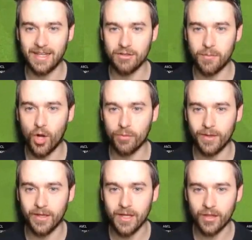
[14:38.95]
Now it's
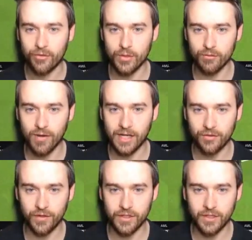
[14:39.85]
Pogba through to
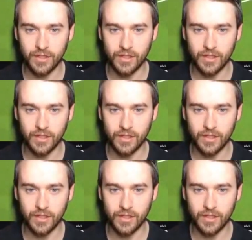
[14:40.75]
Rashford.